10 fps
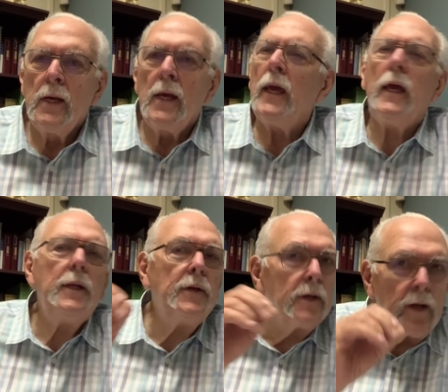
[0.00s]
He
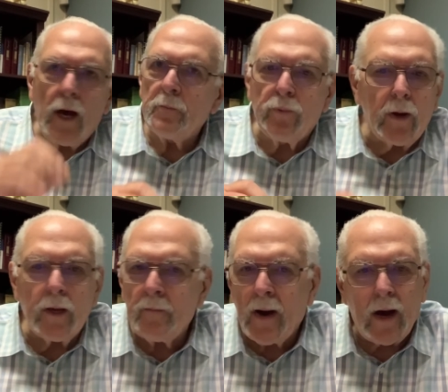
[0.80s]
did not bring
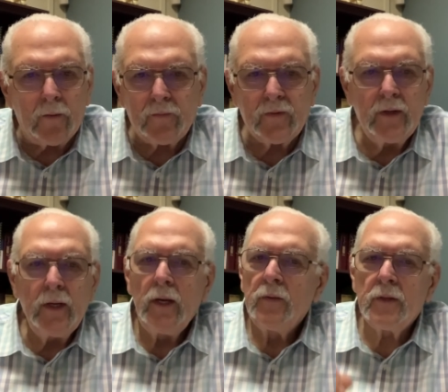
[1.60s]
about
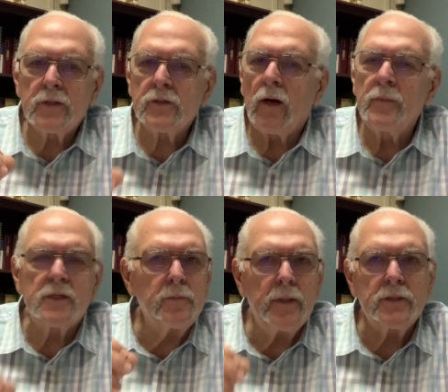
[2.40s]
the
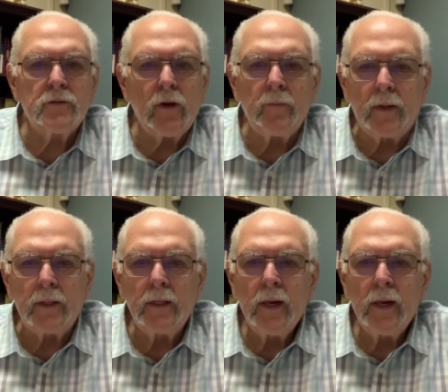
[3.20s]
psalmist's mistreatment